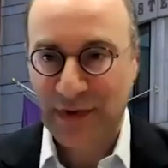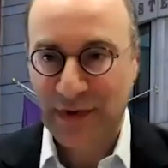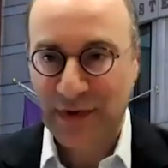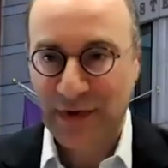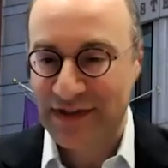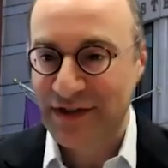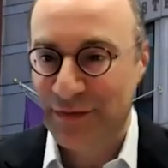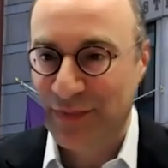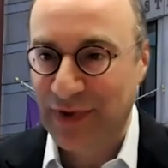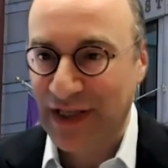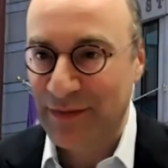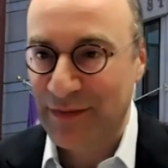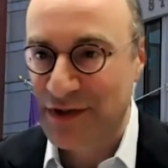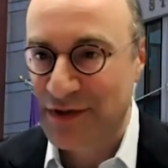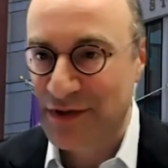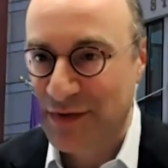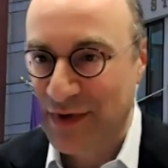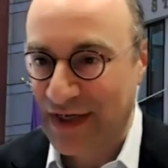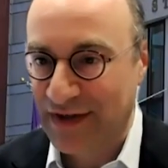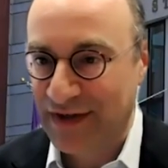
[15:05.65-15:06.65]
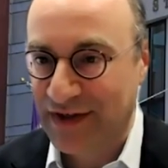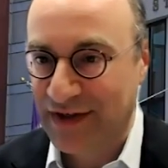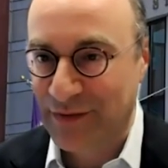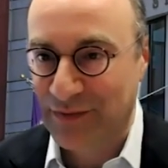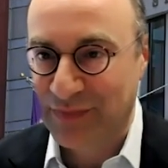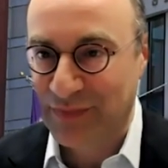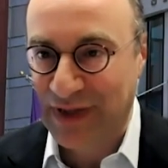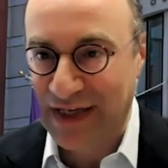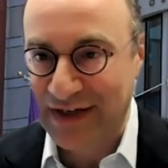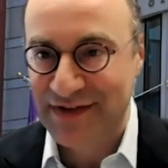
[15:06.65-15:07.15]
this interplay between
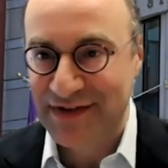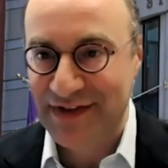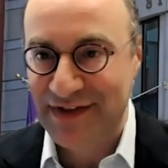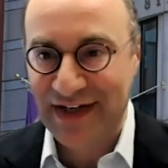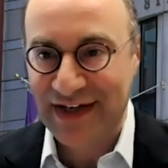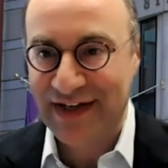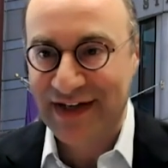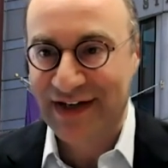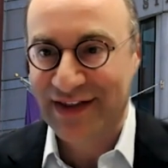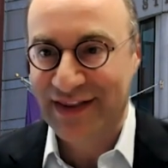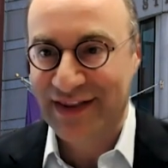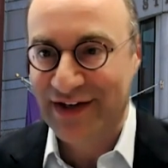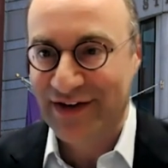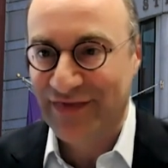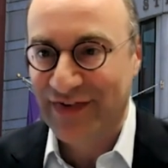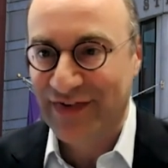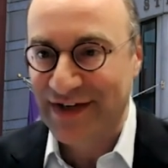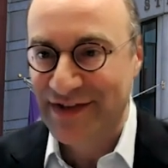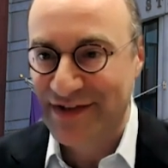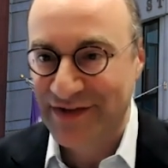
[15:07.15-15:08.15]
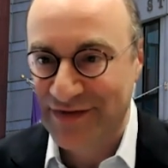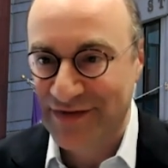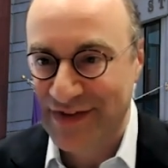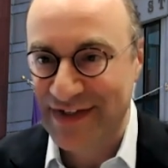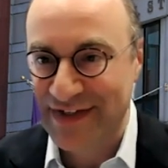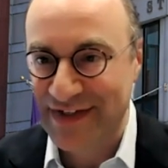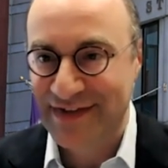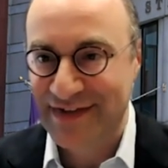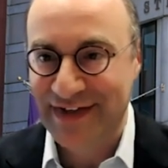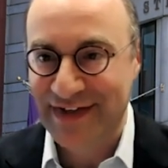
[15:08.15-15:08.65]
complexity and the effects of
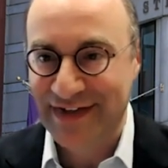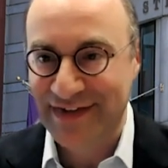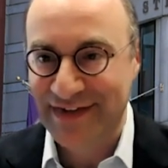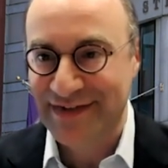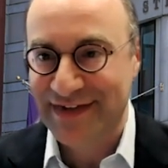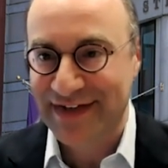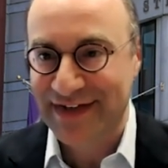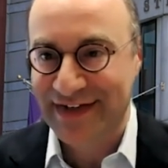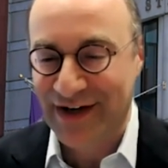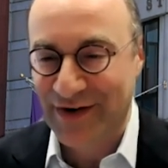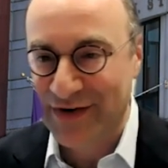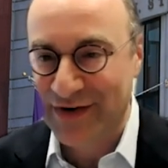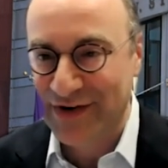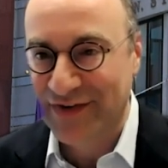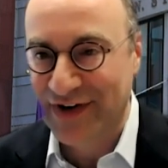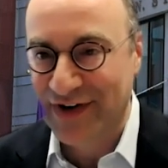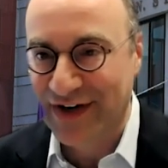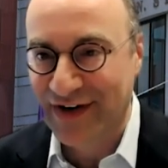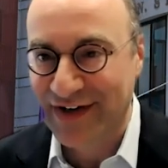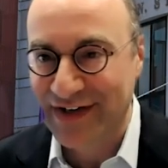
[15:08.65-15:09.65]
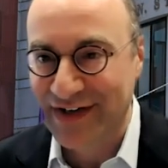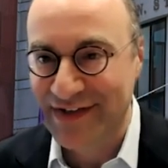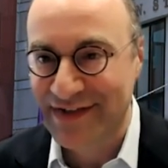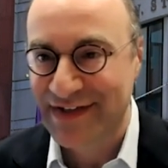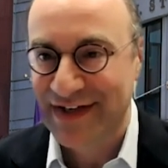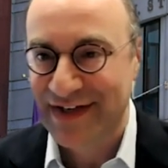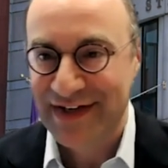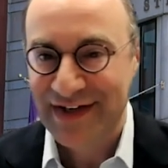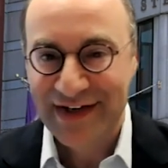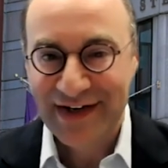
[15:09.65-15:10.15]
distance and how it varies
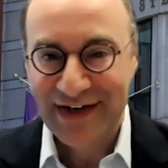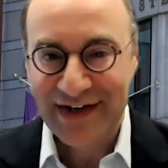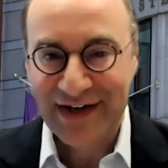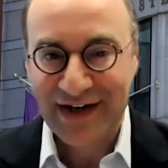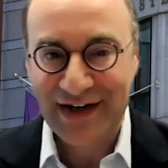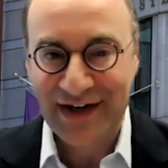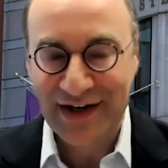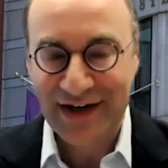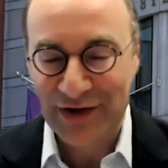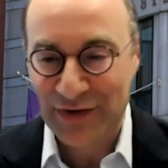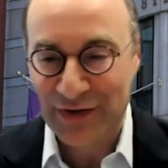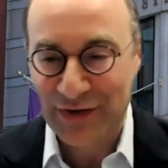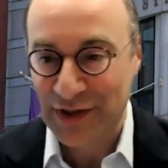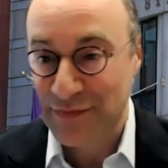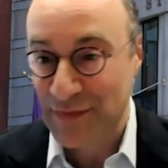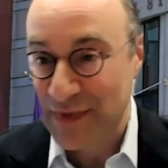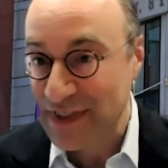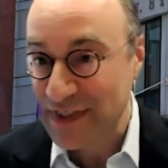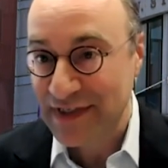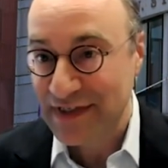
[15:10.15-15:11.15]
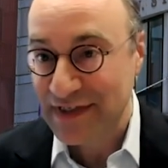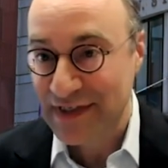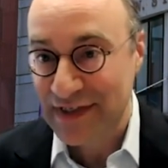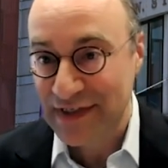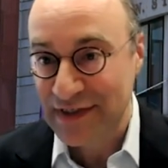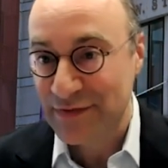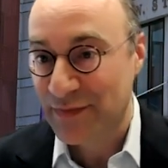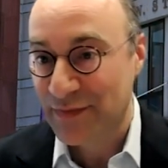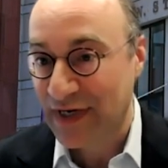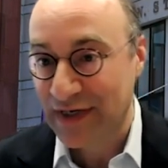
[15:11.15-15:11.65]
uh, across
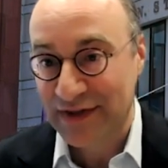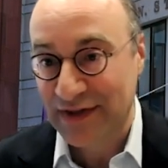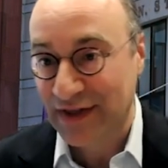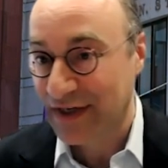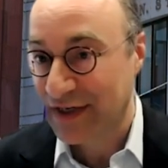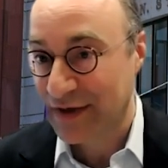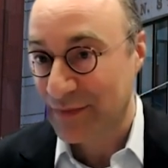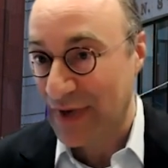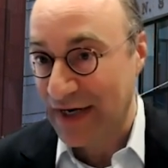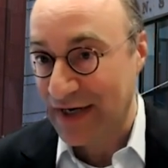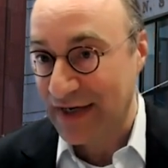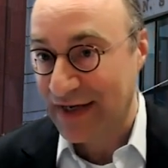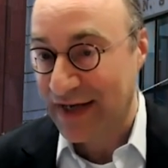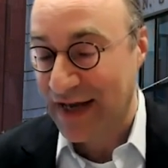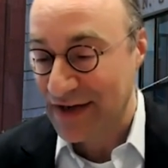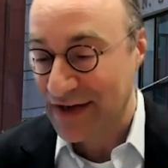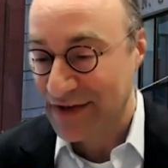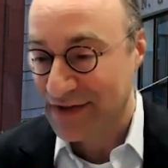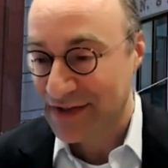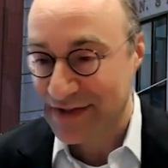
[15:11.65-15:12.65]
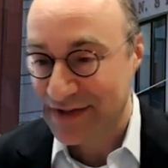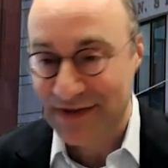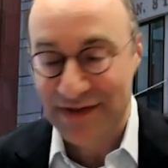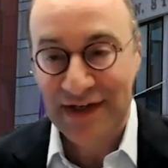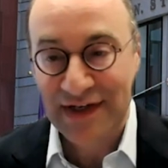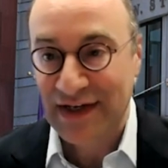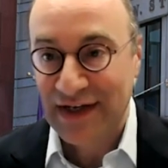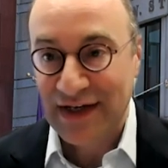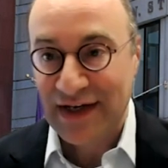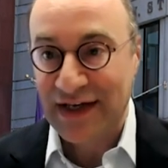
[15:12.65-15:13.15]
businesses, but that in many cases,
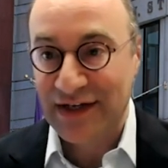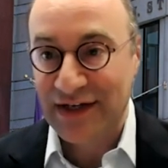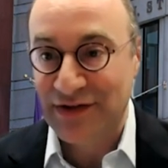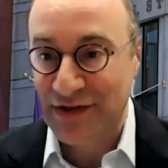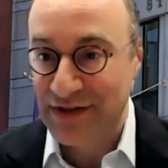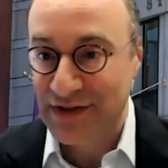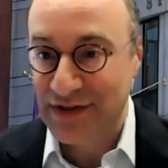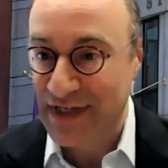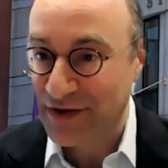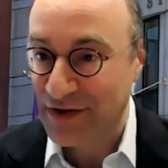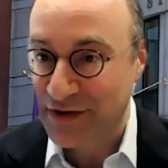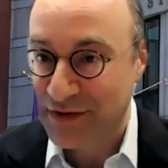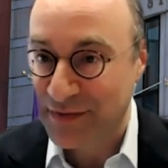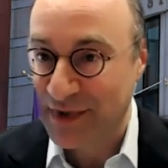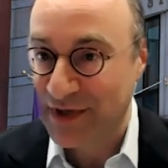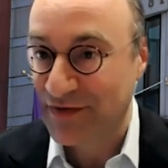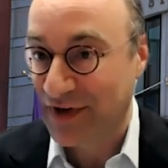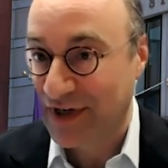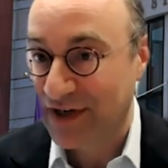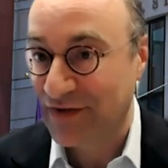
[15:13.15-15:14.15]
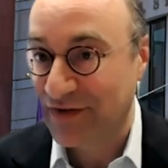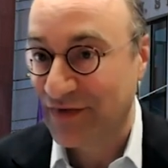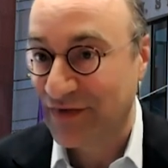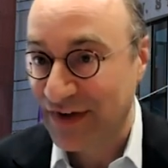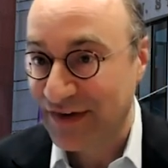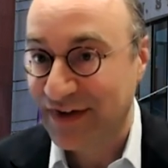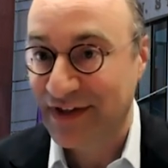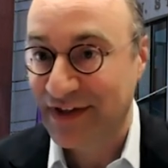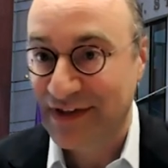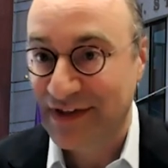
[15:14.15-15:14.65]
it turns out to be very
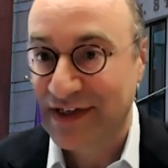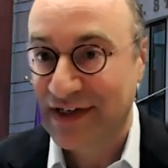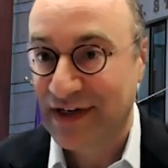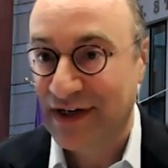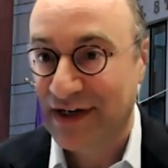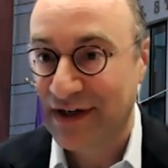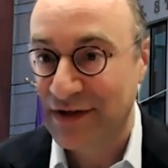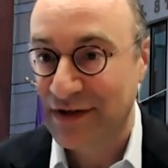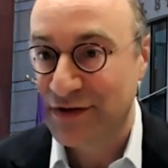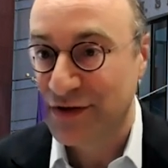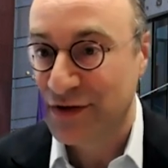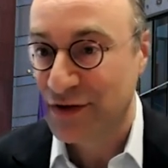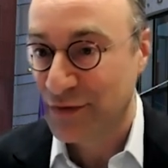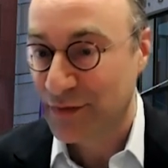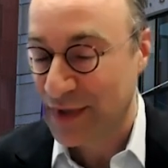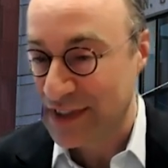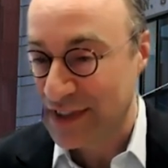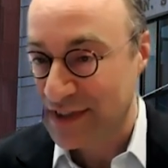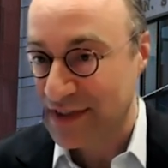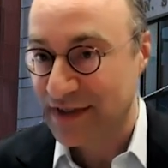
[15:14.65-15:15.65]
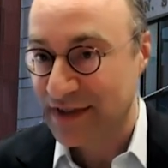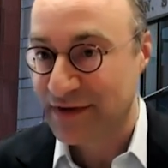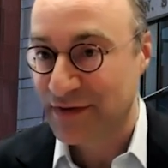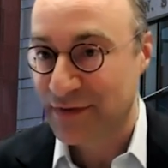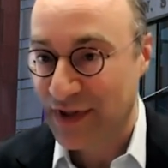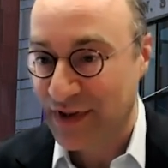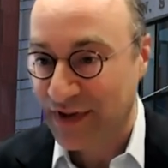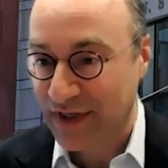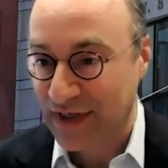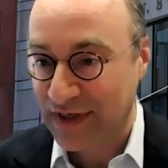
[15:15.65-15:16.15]
efficient uh, to do business
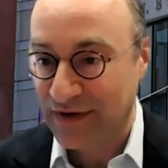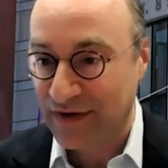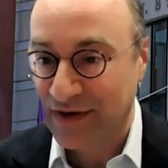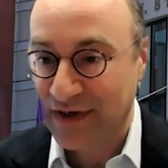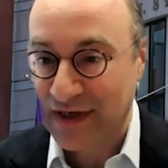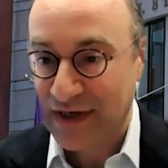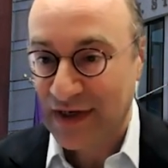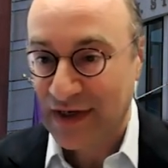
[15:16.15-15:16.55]
within